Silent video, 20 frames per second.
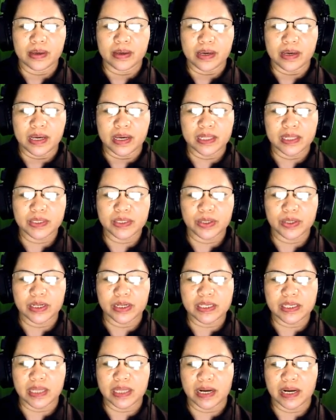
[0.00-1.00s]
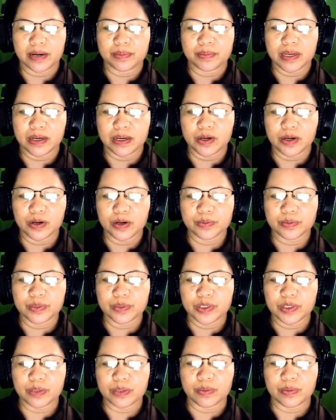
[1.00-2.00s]
into the stellar medium
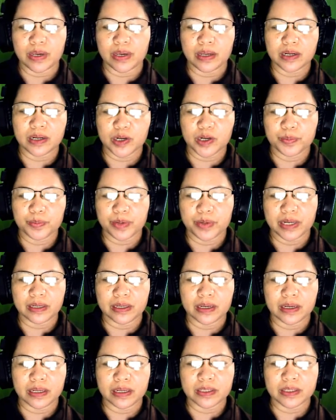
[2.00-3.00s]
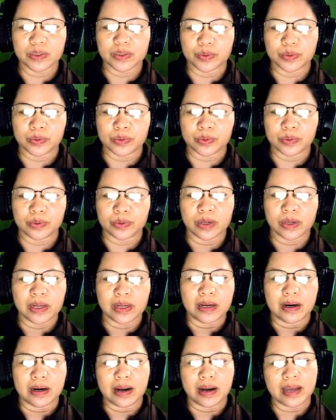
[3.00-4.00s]
to be incorporated into
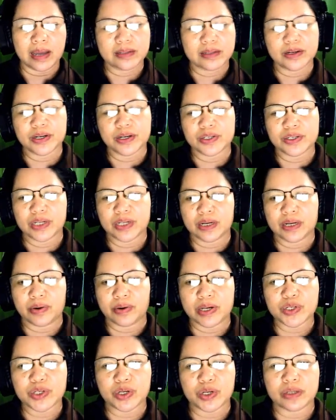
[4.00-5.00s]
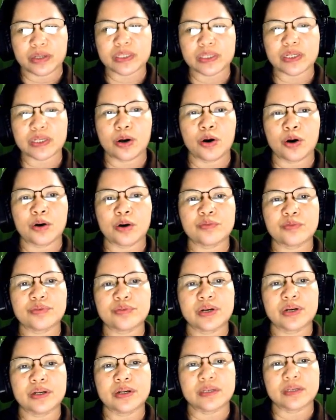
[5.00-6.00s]
later generations of
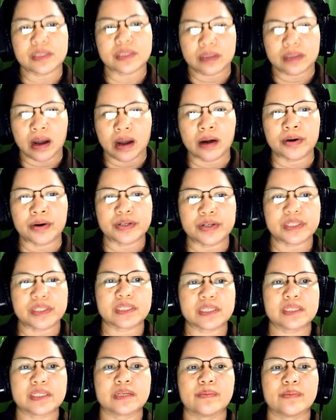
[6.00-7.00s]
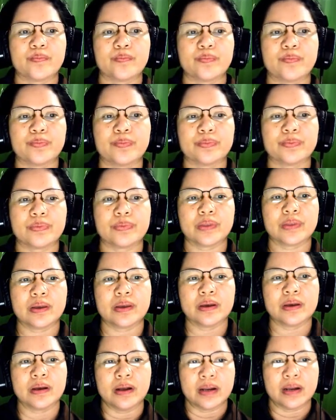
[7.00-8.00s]
stars.
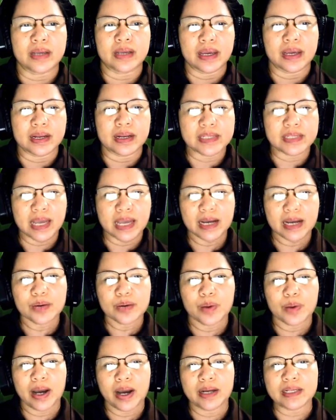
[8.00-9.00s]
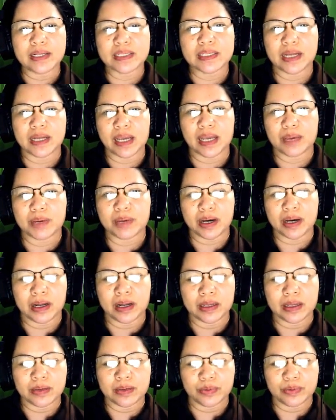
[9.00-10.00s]
Okay, the second one is the
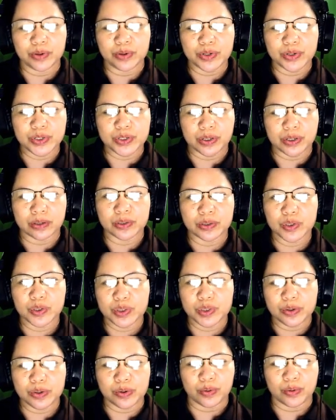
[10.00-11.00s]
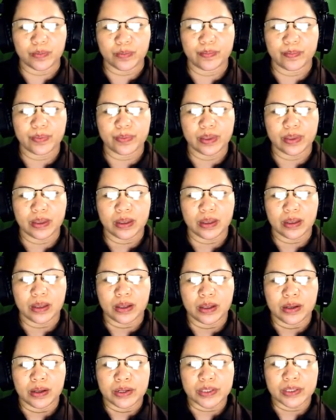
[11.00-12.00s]
chemical evolution 2.
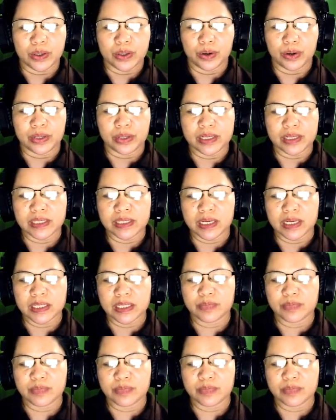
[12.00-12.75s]
So this is